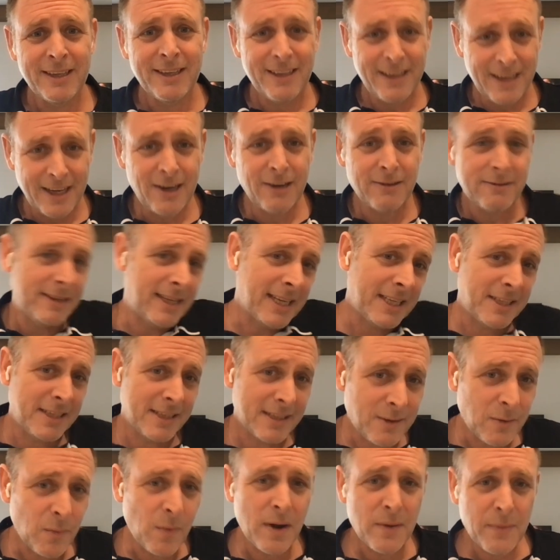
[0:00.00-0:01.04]
You know, that's
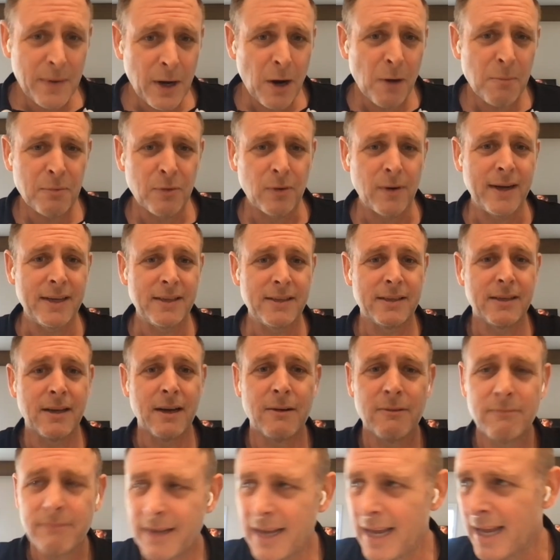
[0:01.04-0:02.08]
the way we operate.
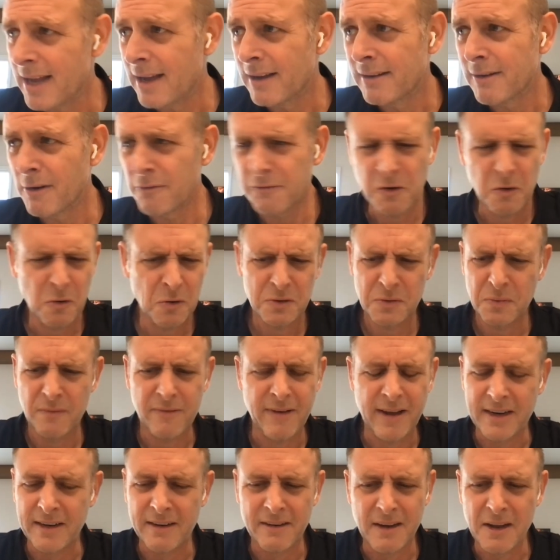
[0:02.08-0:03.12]
So yeah, of course we've
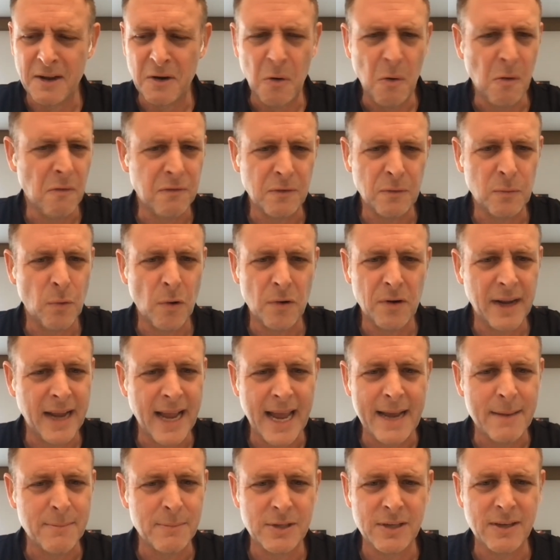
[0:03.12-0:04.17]
had an awful run of
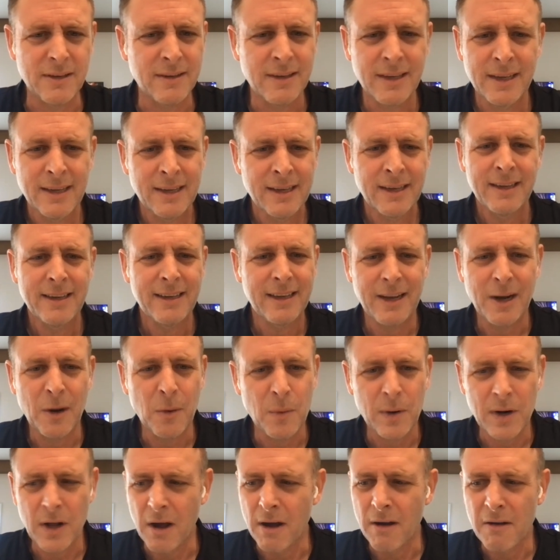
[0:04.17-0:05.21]
games, and you know we're
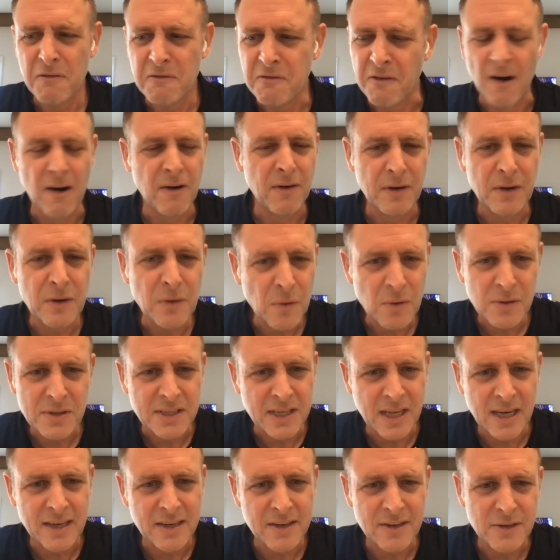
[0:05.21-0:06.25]
not firing on all
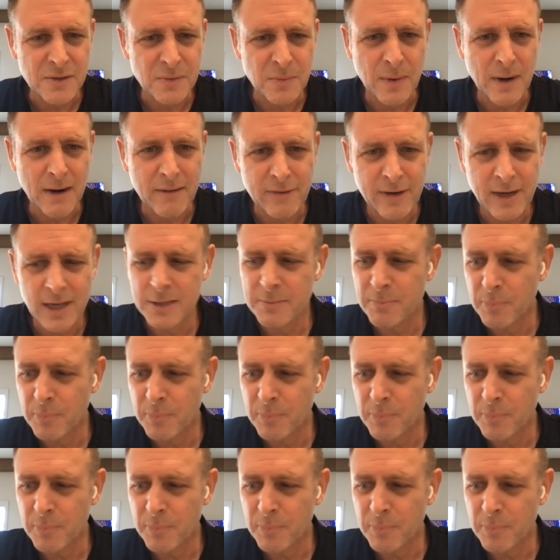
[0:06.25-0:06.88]
cylinders and whatever else.